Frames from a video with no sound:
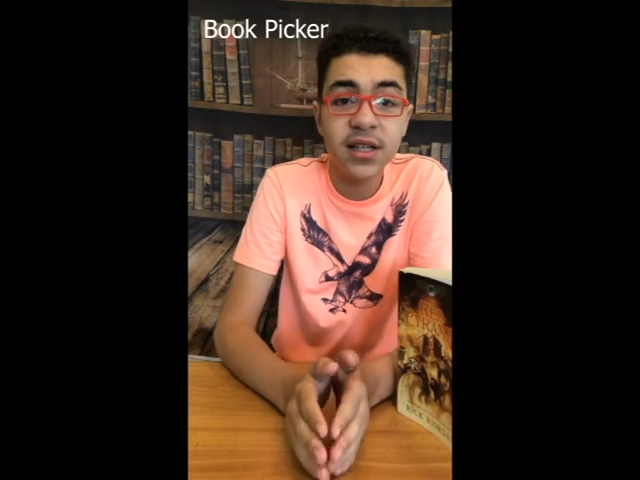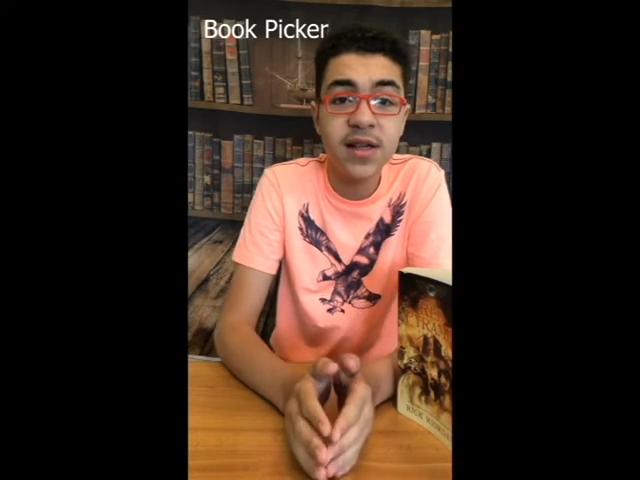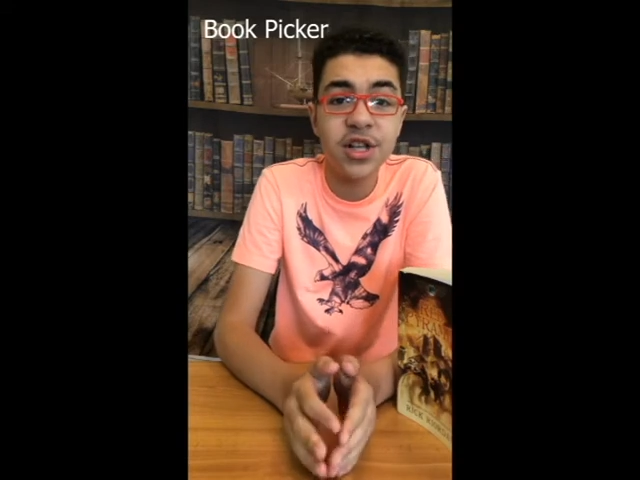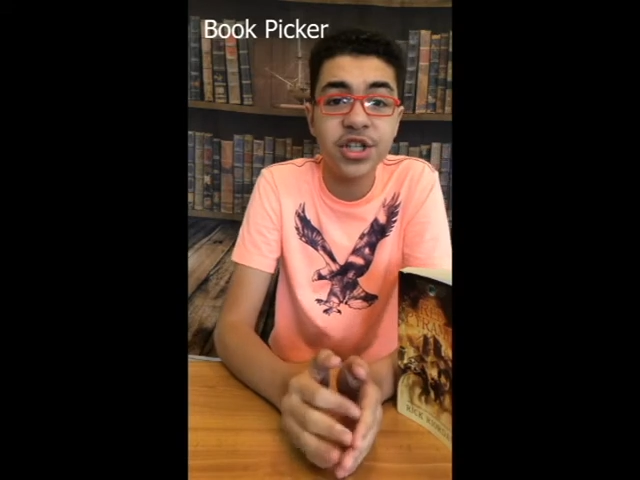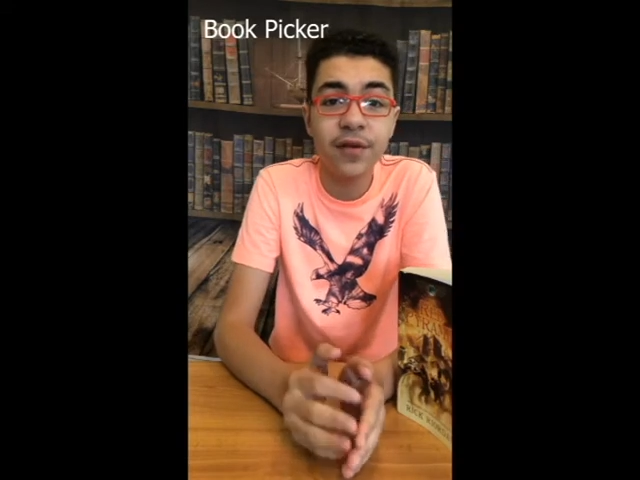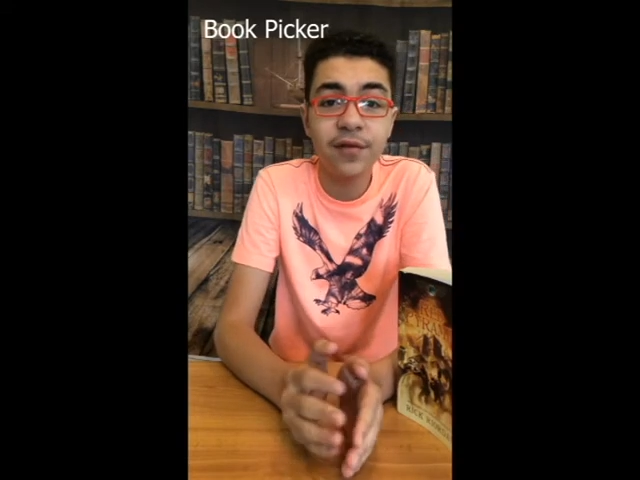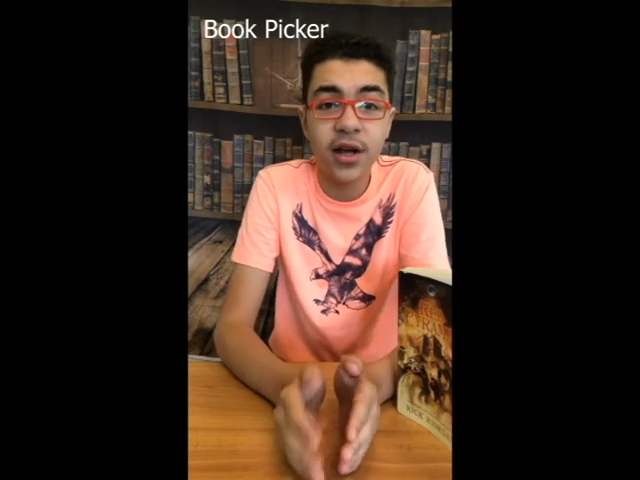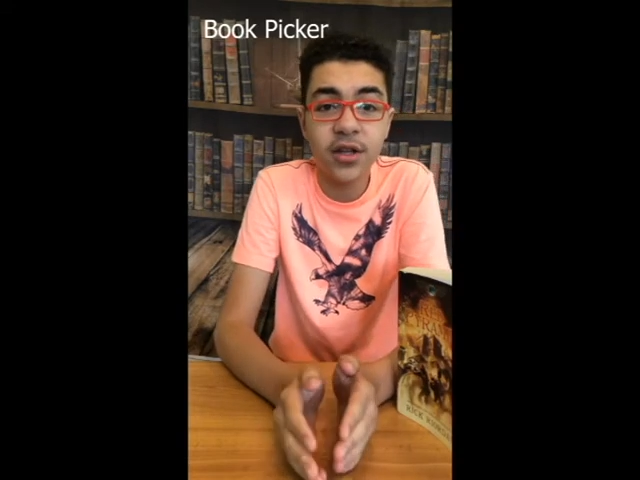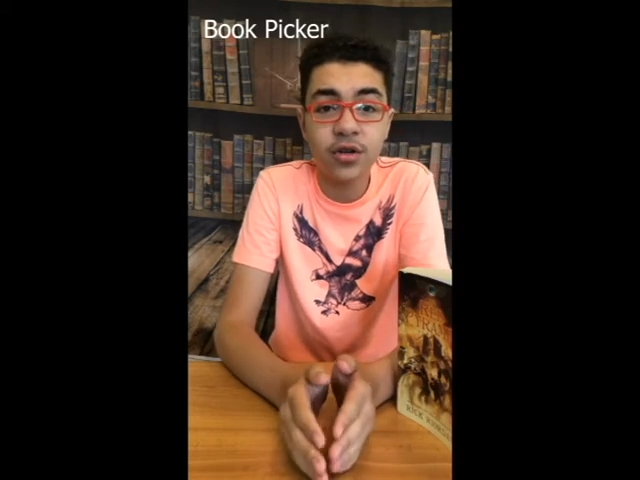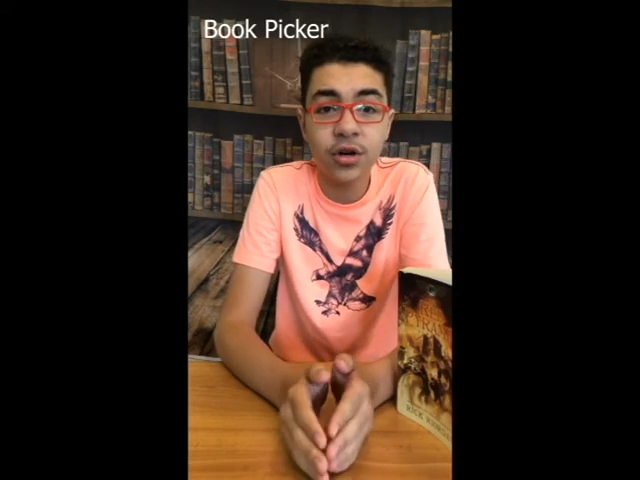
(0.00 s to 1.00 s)
the chief
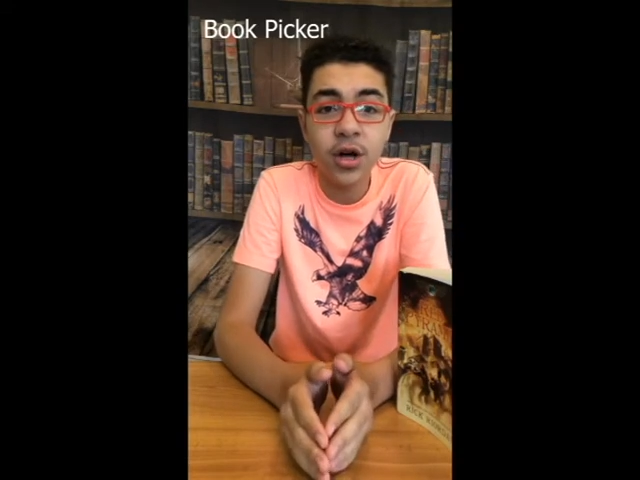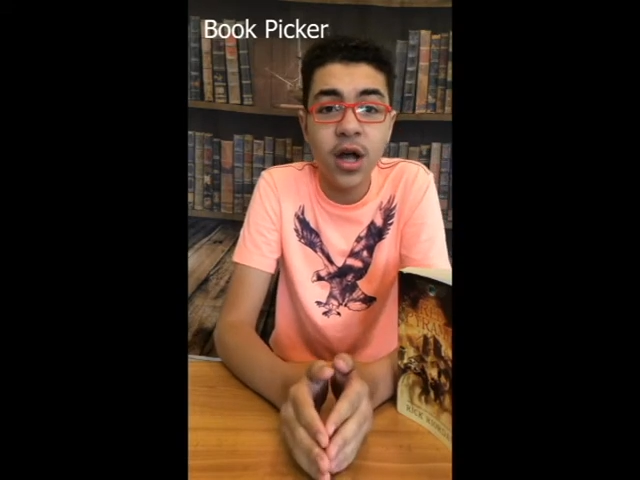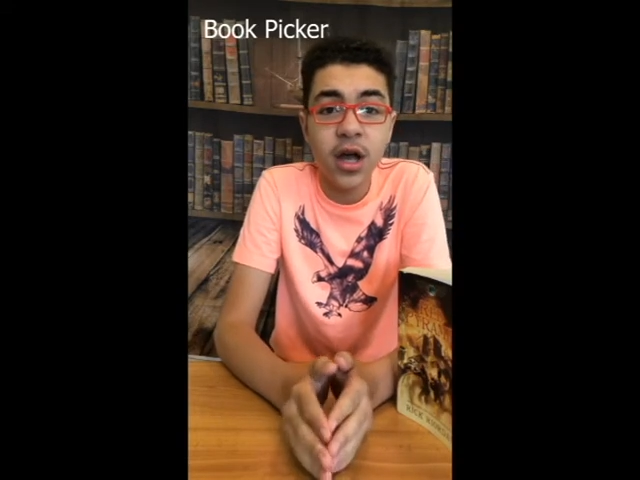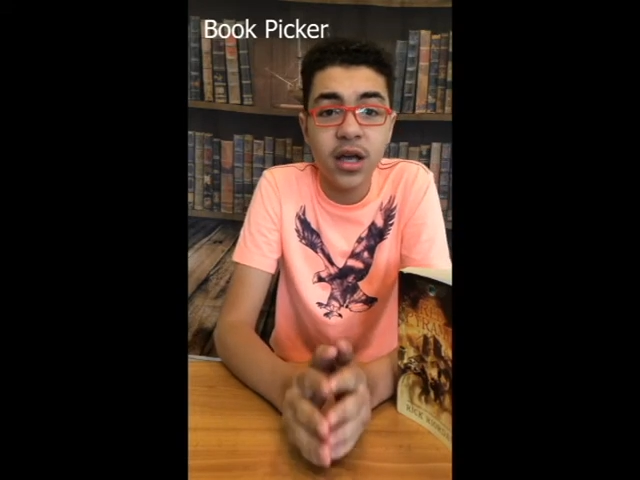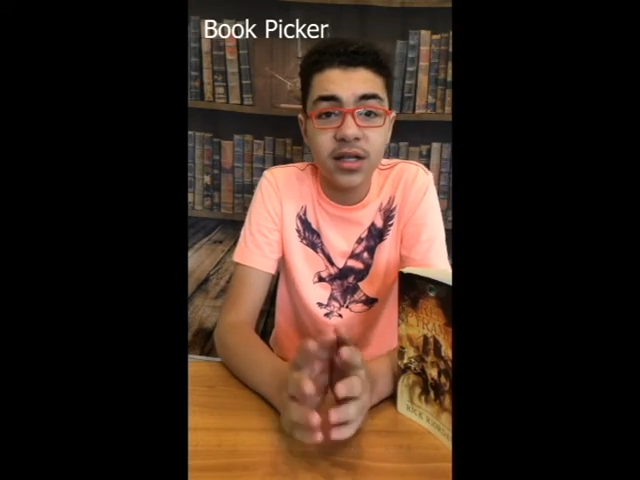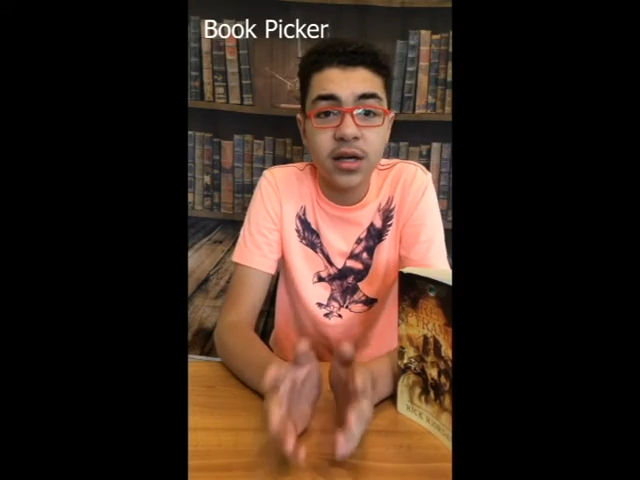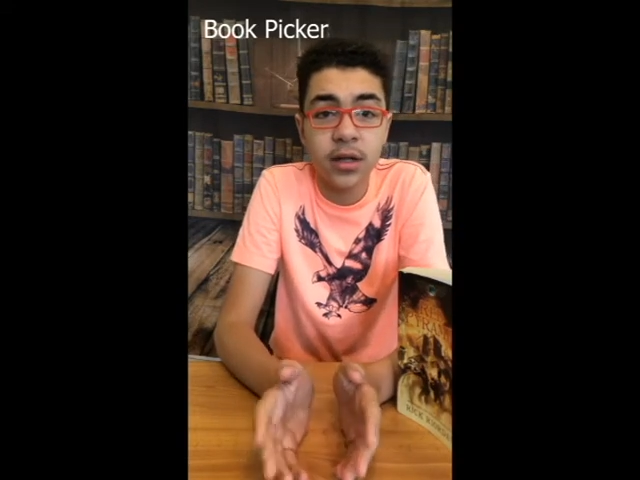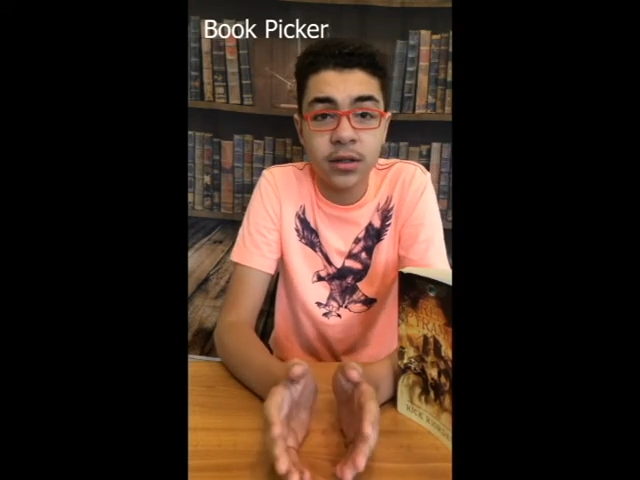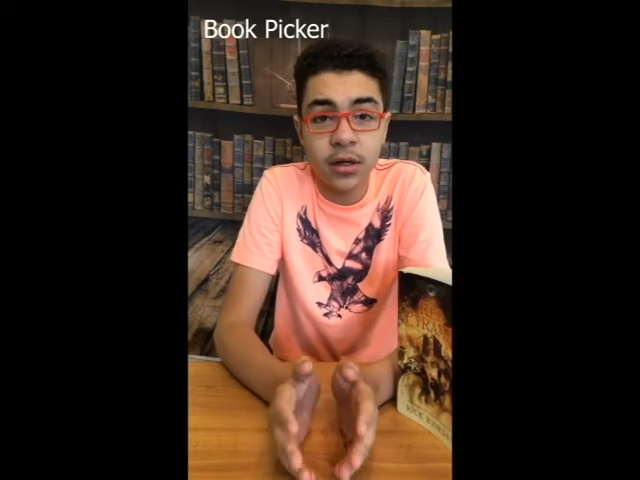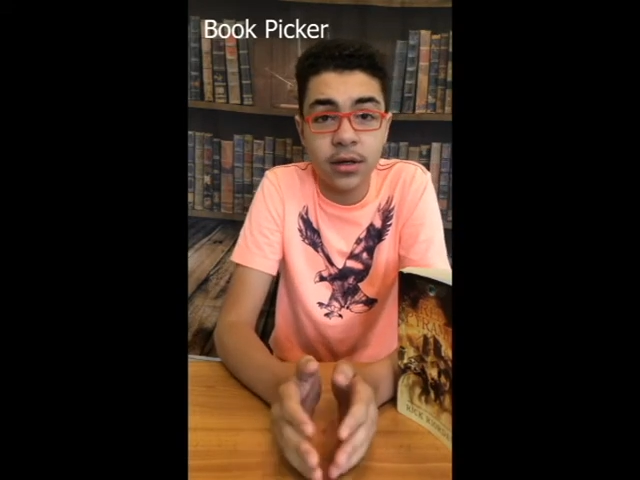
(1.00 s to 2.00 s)
lector, Iskandar.